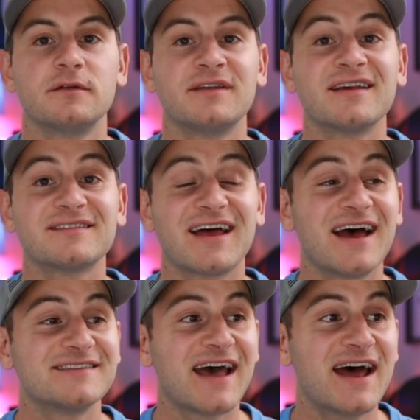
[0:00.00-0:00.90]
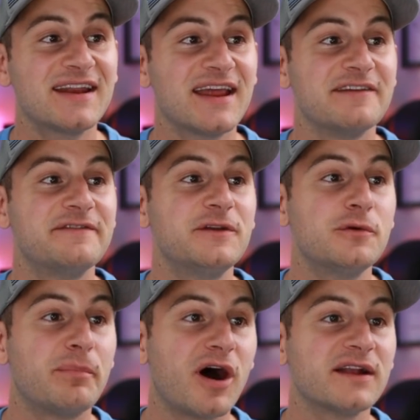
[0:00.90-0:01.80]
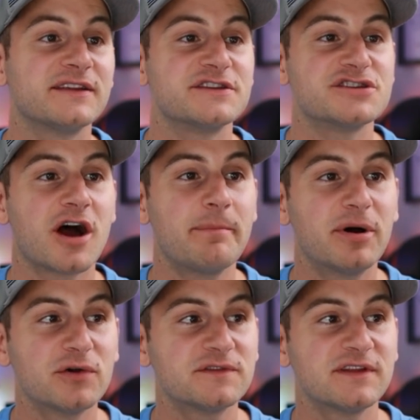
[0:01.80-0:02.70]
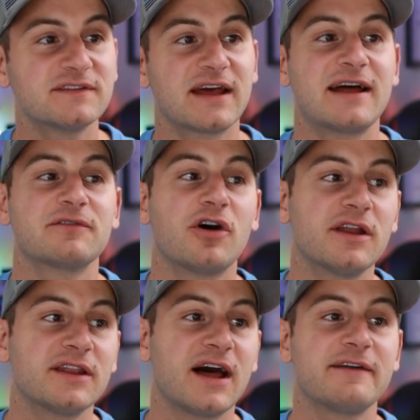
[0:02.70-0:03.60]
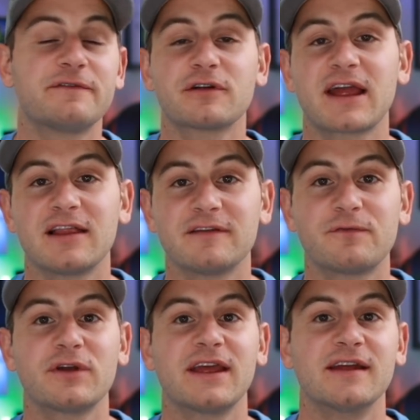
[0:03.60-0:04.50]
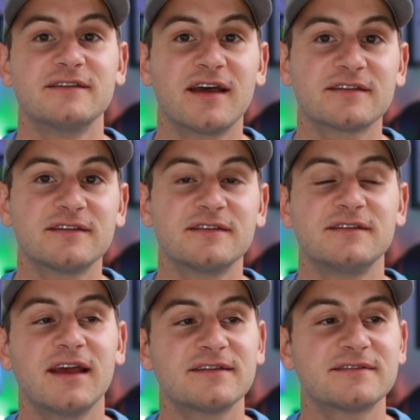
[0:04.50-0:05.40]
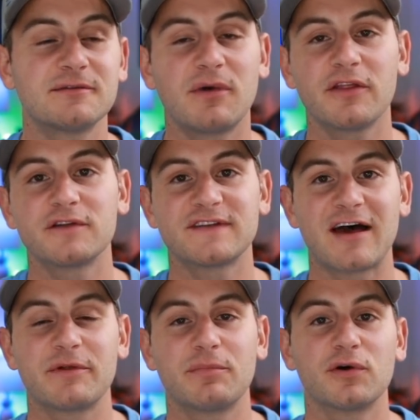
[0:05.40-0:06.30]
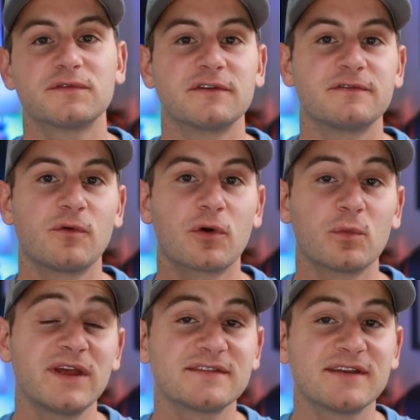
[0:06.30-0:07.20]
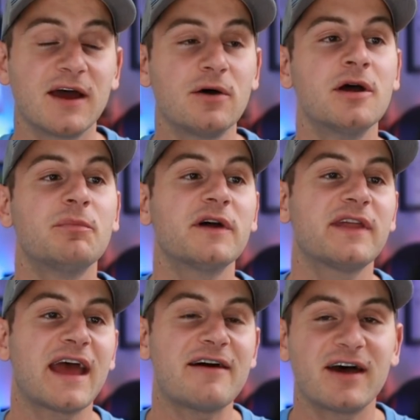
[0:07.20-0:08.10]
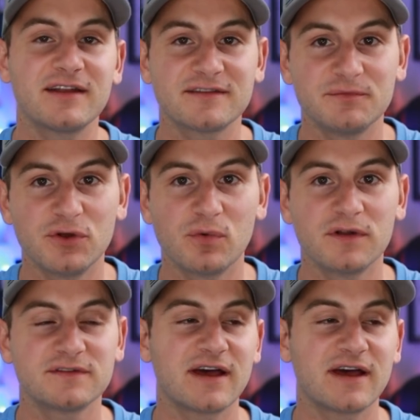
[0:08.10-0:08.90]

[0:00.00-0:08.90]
Tesla has added a few bot job postings that have gone live for California and Texas. Yes, some others have been posted for weeks now, but they have added some new ones.